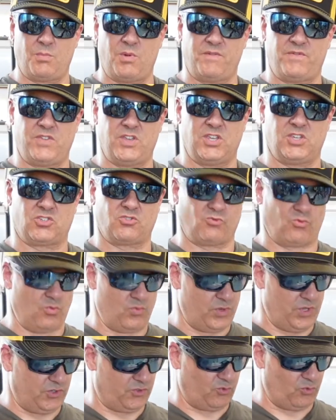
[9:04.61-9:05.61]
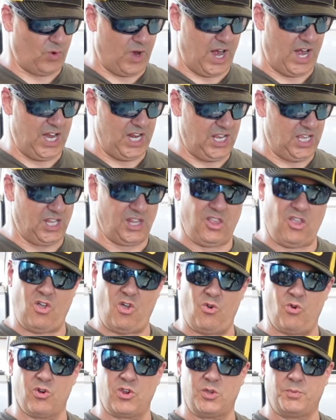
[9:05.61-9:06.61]
of this Radian
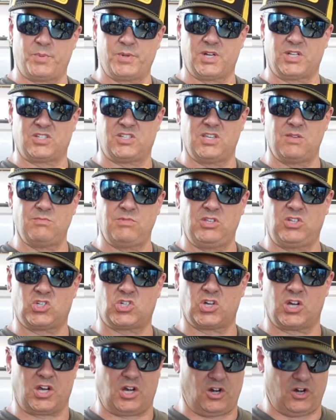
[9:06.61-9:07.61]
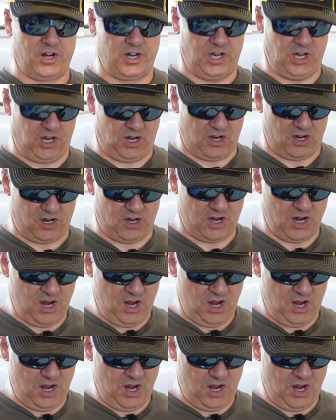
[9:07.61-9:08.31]
lower. You put a Timney trigger in here.